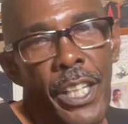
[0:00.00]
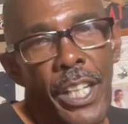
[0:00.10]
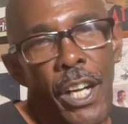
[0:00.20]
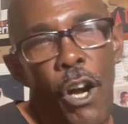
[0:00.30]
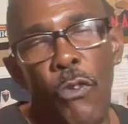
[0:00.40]

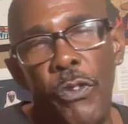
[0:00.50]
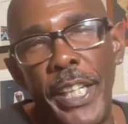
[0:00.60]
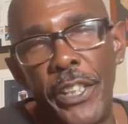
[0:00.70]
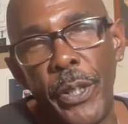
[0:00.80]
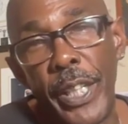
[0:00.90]
and hopefully
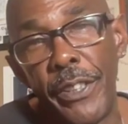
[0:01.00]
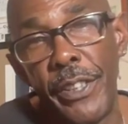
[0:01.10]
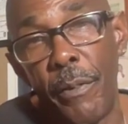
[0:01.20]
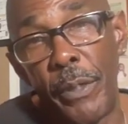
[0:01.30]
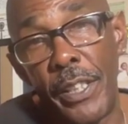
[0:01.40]
it triggers
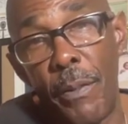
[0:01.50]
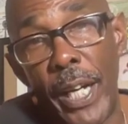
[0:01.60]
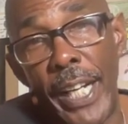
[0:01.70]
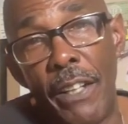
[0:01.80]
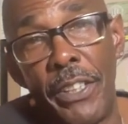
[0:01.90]
something in
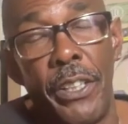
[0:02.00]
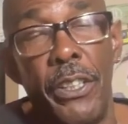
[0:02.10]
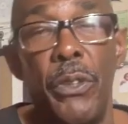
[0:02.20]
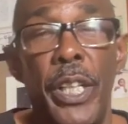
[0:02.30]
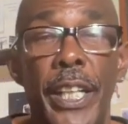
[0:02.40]
somebody out there to
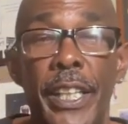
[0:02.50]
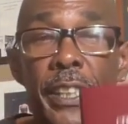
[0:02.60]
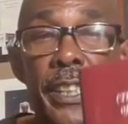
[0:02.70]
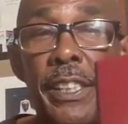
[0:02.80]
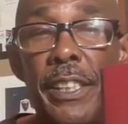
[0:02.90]
go get it,
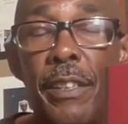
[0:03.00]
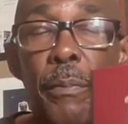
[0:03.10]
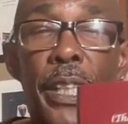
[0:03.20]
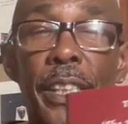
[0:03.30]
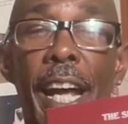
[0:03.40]
because this is a
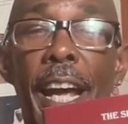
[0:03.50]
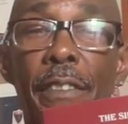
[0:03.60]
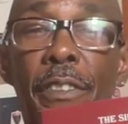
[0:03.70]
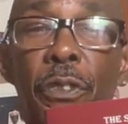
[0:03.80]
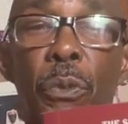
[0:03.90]

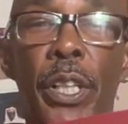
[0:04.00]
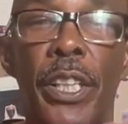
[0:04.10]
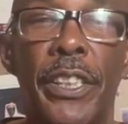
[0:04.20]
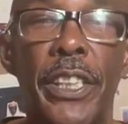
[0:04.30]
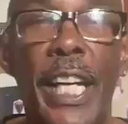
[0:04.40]
must-have if you want to
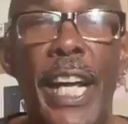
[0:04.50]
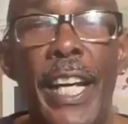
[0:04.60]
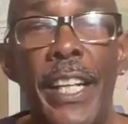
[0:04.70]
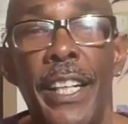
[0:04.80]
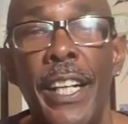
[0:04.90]

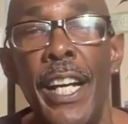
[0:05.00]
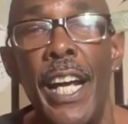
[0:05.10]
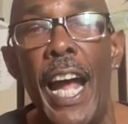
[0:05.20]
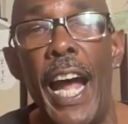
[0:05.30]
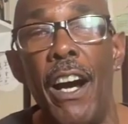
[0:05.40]
understand
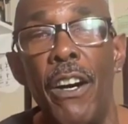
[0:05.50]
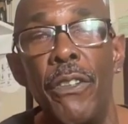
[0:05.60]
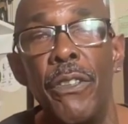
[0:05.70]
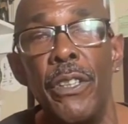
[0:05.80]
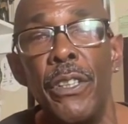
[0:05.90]
how